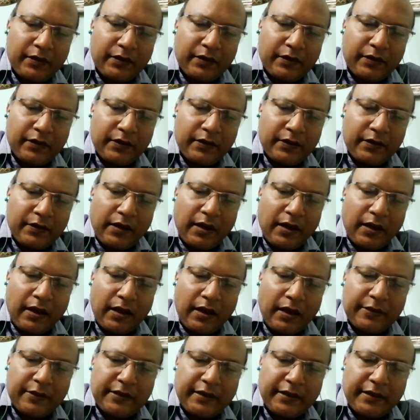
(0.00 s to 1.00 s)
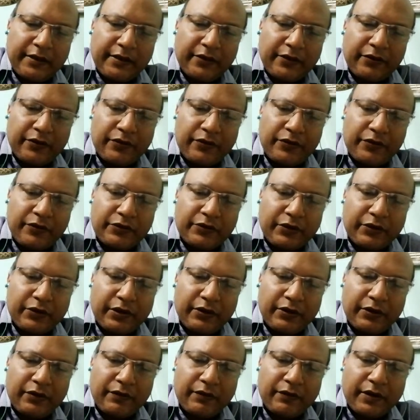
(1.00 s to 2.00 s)
I'll be sending you notes. Okay, don't
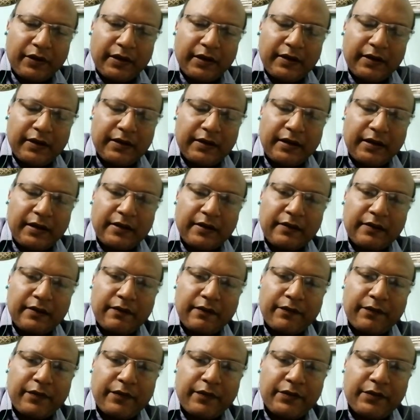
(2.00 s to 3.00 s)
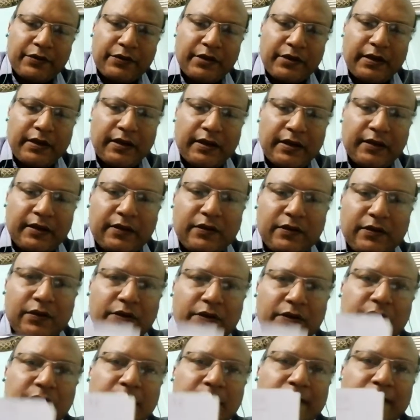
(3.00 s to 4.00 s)
worry. Then if you see notes,
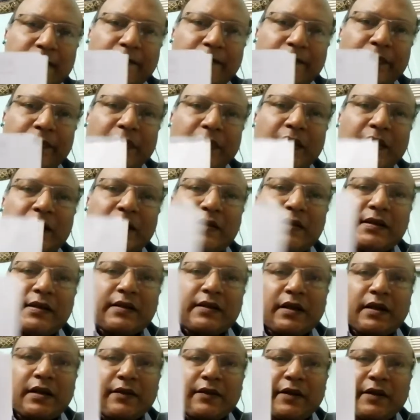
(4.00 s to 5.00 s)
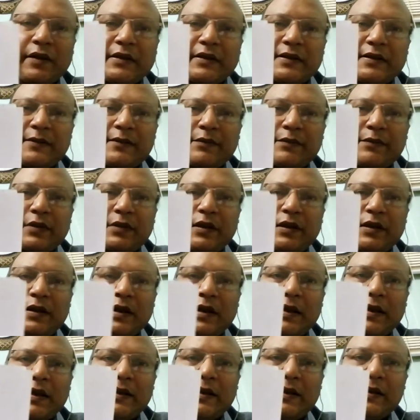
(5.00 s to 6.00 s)
these things are quite simple and
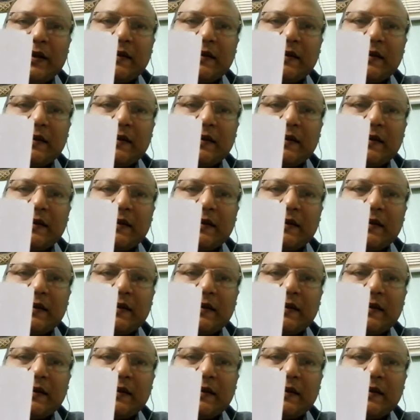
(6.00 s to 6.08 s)
easy.